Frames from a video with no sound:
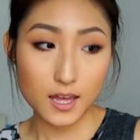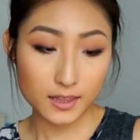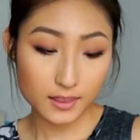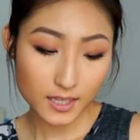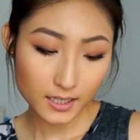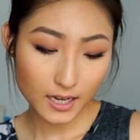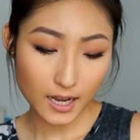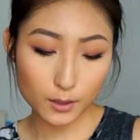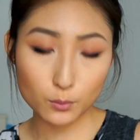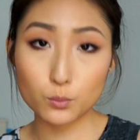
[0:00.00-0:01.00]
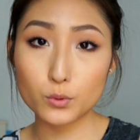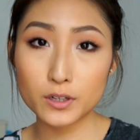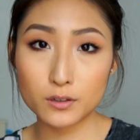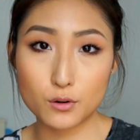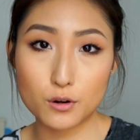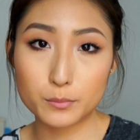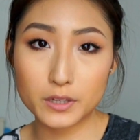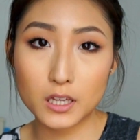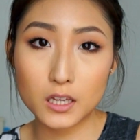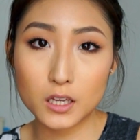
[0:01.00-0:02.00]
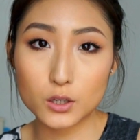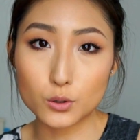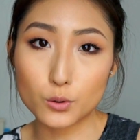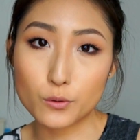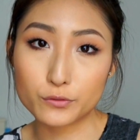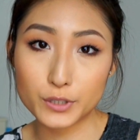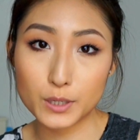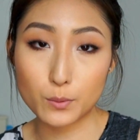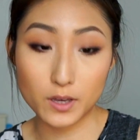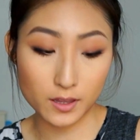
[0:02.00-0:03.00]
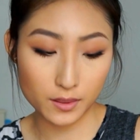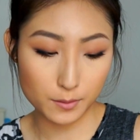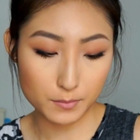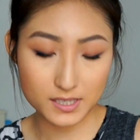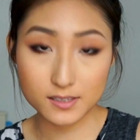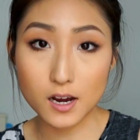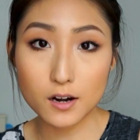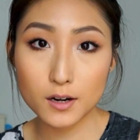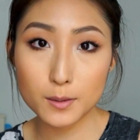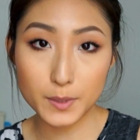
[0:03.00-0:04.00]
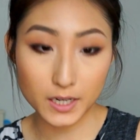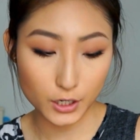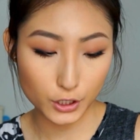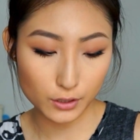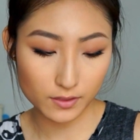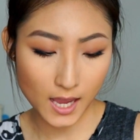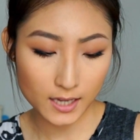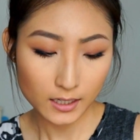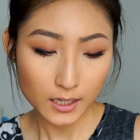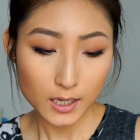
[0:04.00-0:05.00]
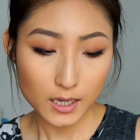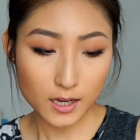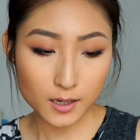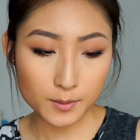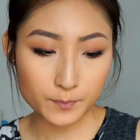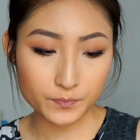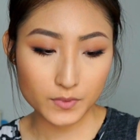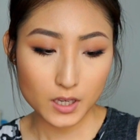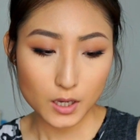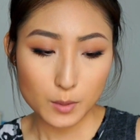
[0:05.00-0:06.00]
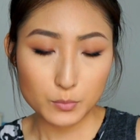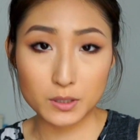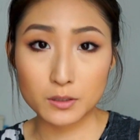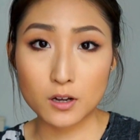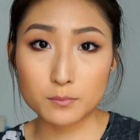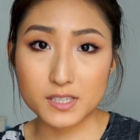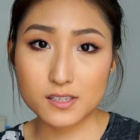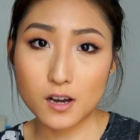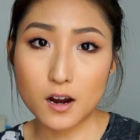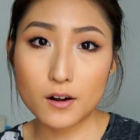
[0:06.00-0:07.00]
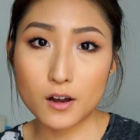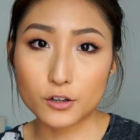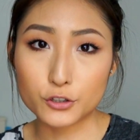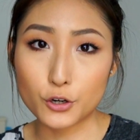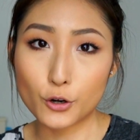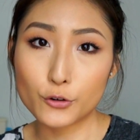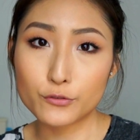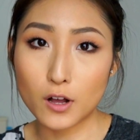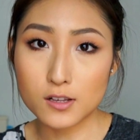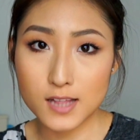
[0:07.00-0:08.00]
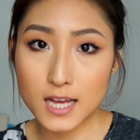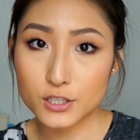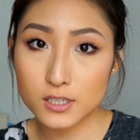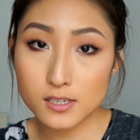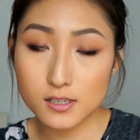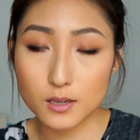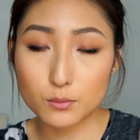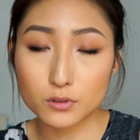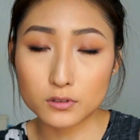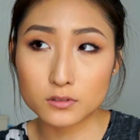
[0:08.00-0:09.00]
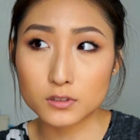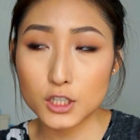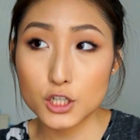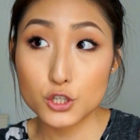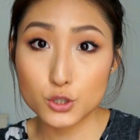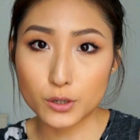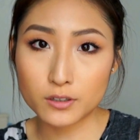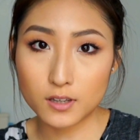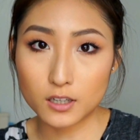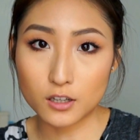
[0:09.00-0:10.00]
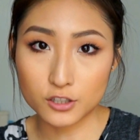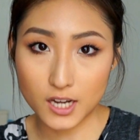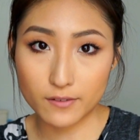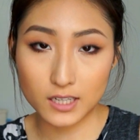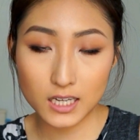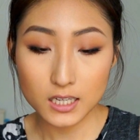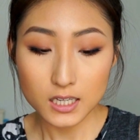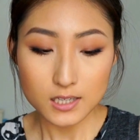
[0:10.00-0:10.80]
And then I would normally go over it with mascara, but I heard that putting on mascara on your false lashes, it will shorten their longevity.